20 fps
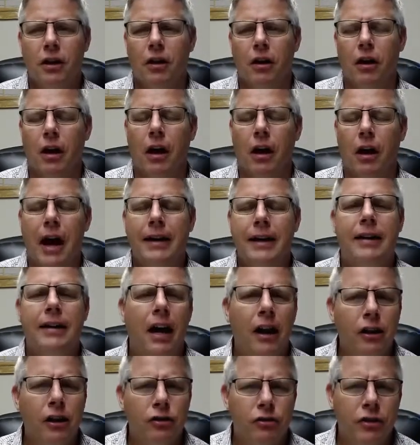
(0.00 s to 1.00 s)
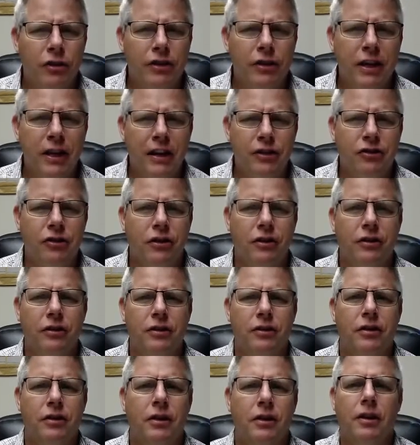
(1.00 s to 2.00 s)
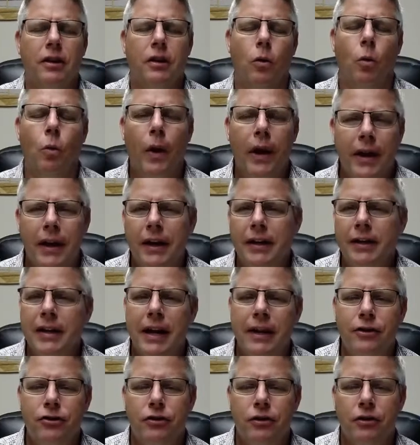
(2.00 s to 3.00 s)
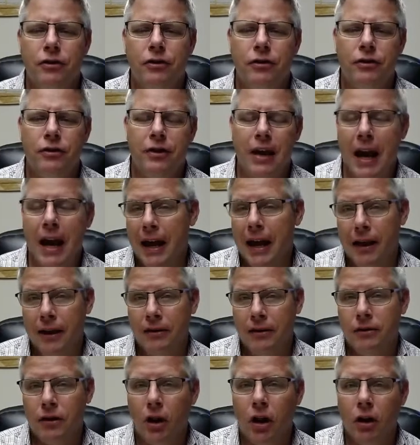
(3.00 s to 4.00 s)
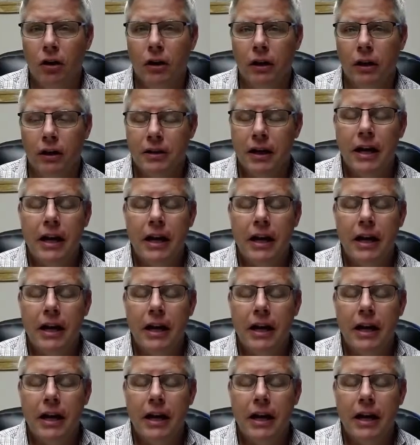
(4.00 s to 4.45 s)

idolatrous nations, wicked nations as harlots.